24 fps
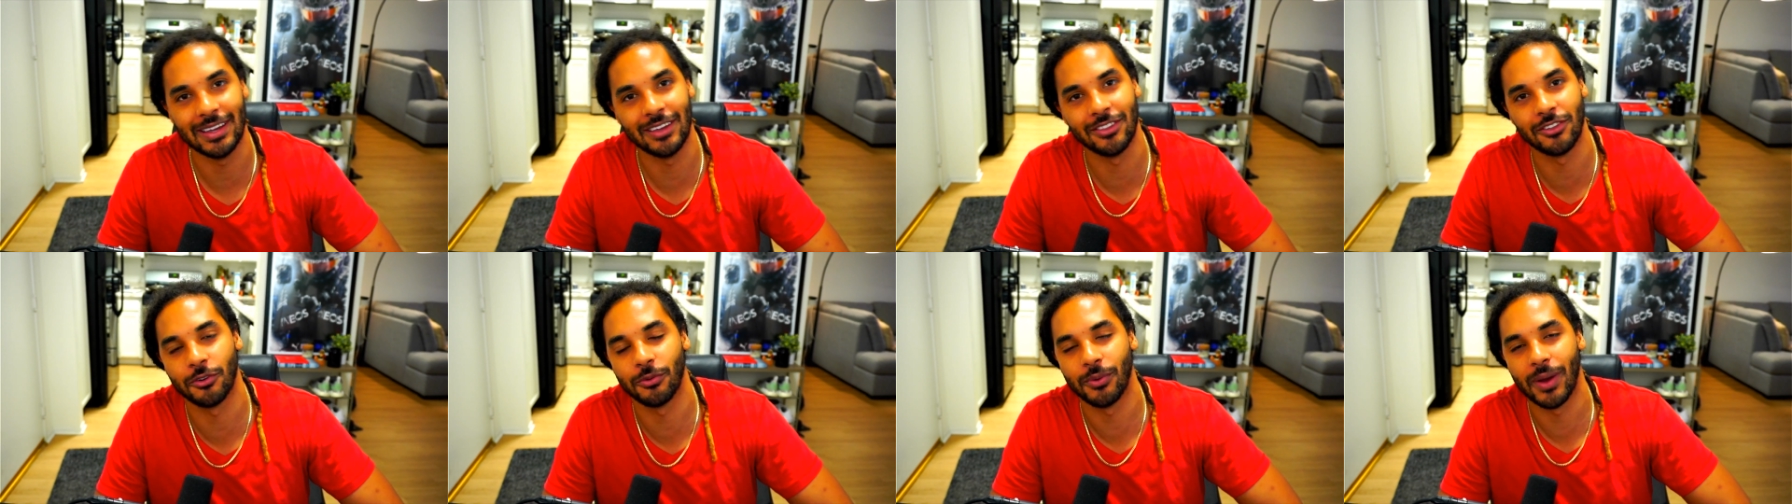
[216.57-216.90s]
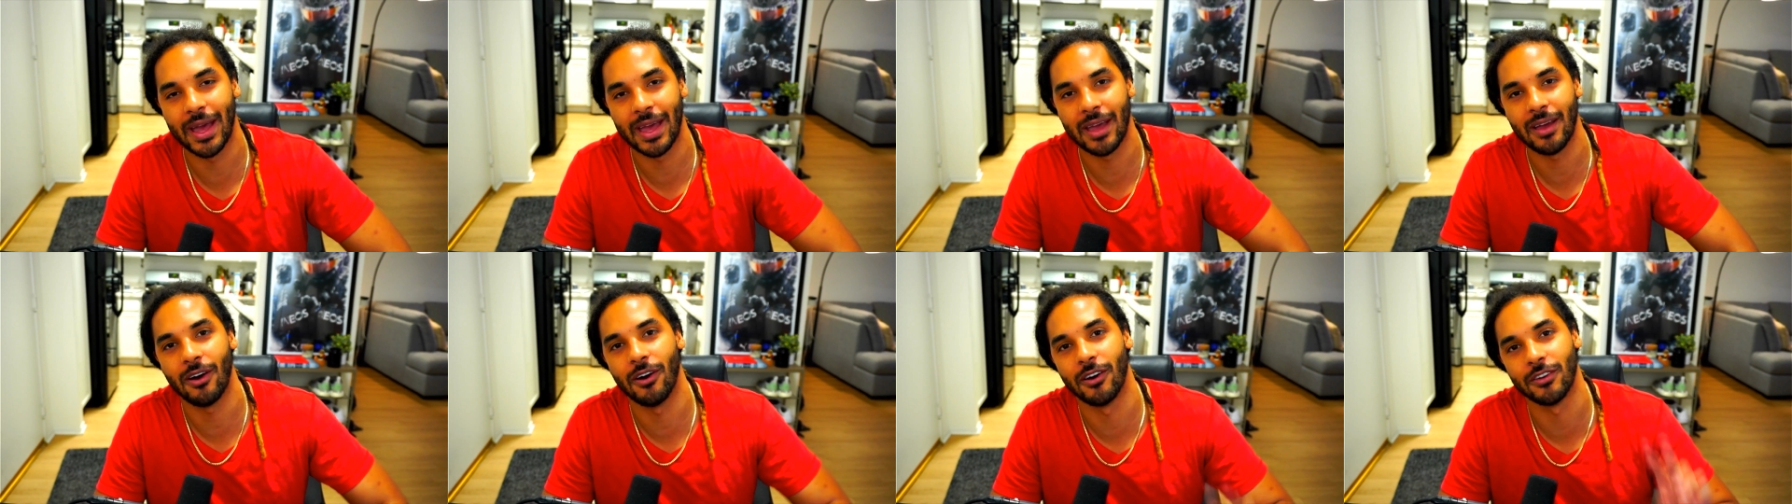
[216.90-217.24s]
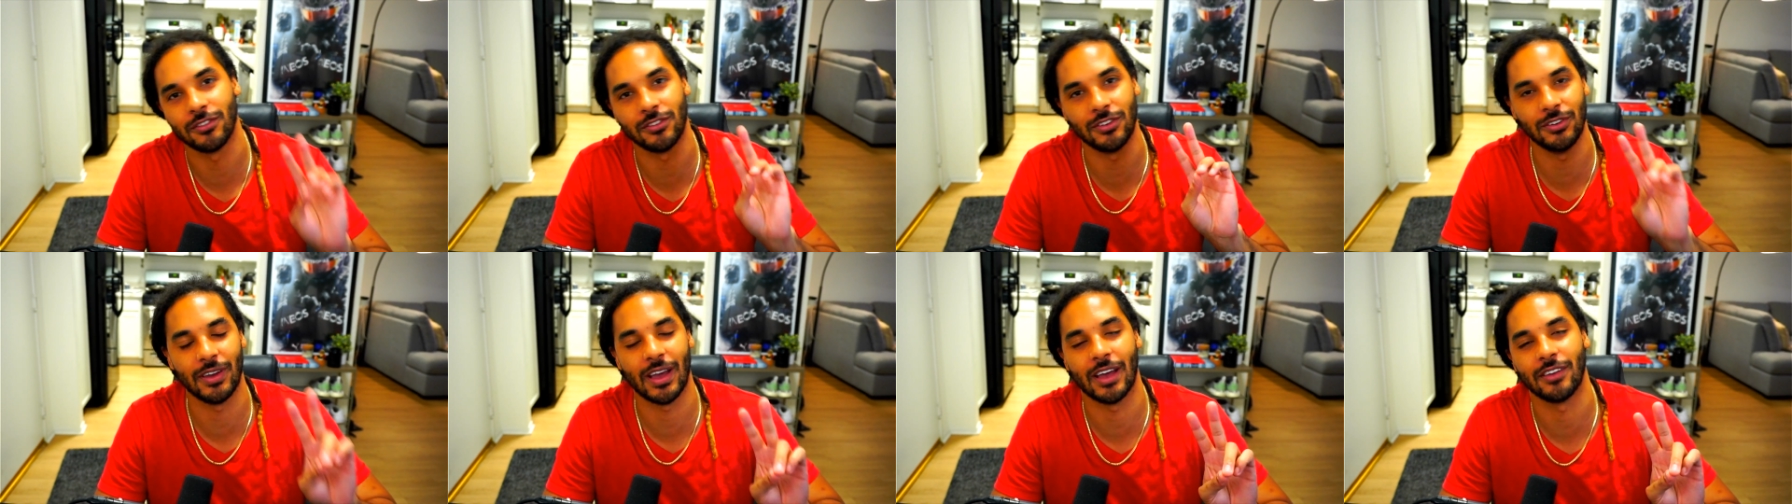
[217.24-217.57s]
Either way, I'll
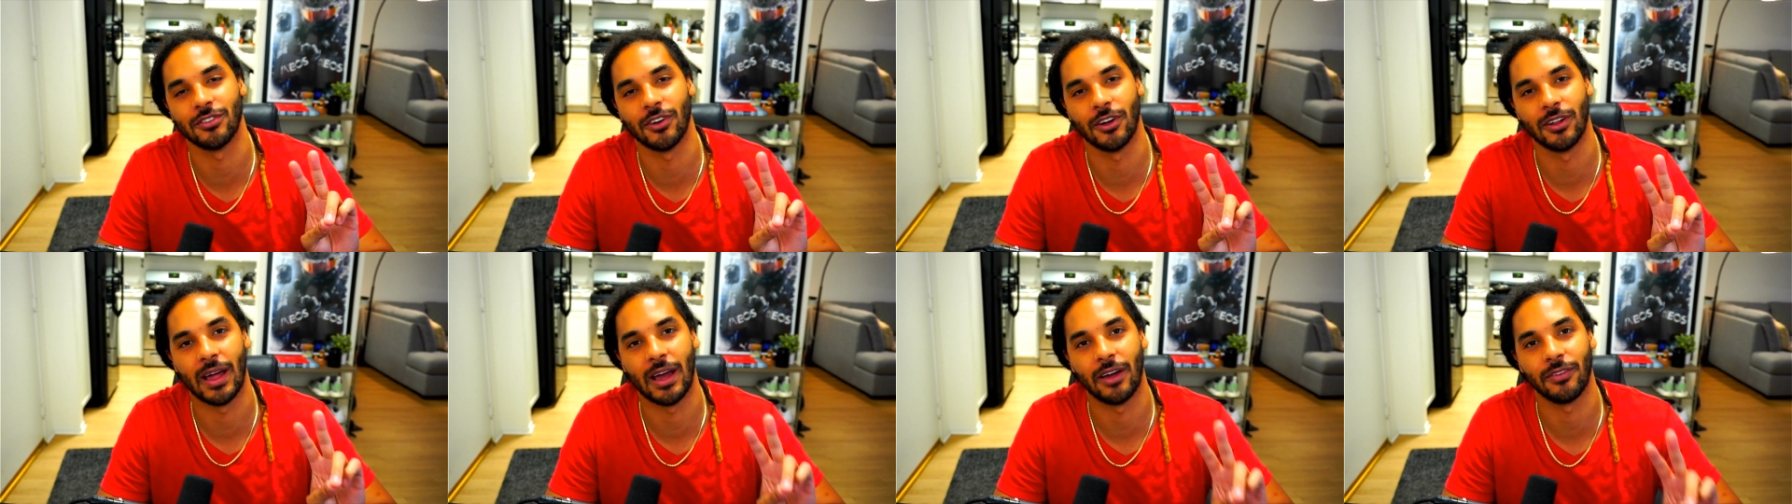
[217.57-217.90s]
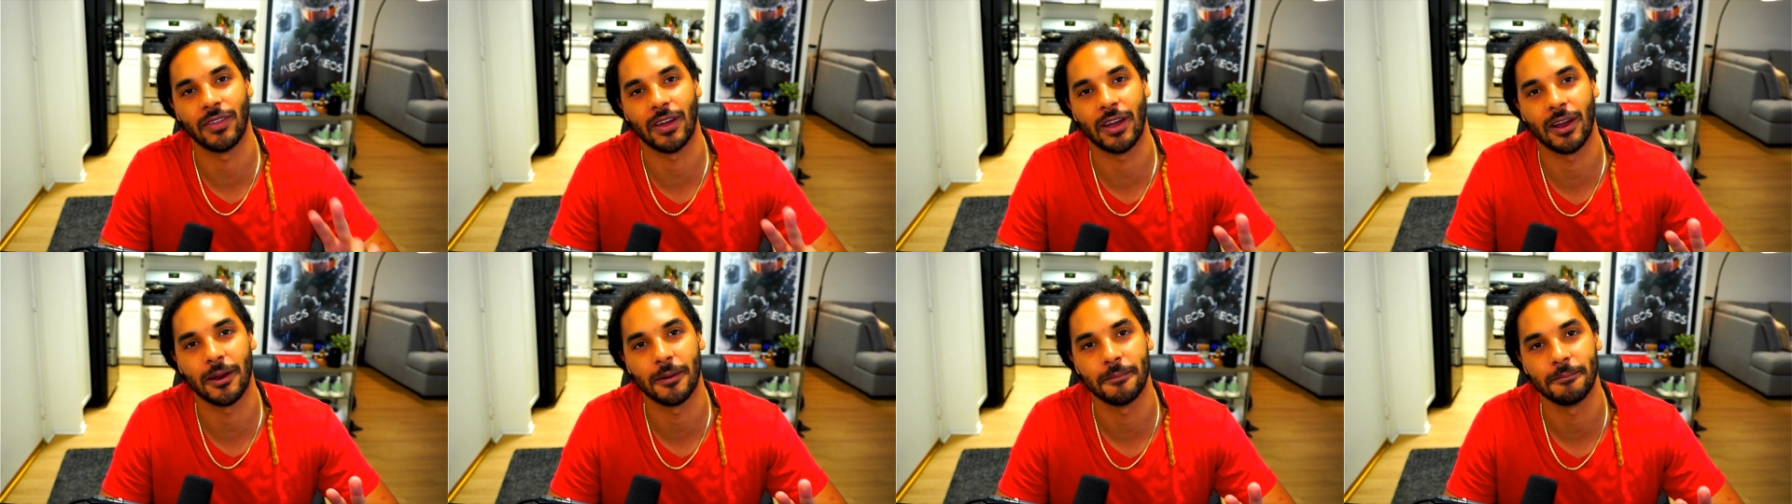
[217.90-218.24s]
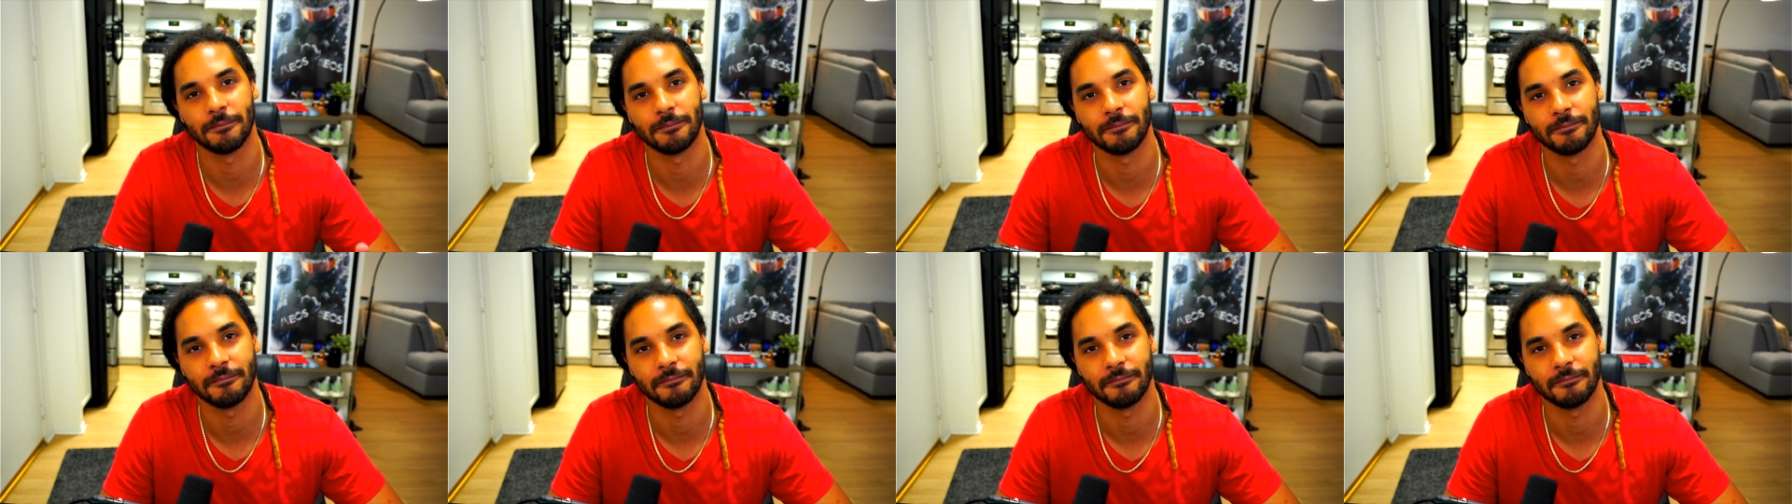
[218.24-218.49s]
see you guys all out there.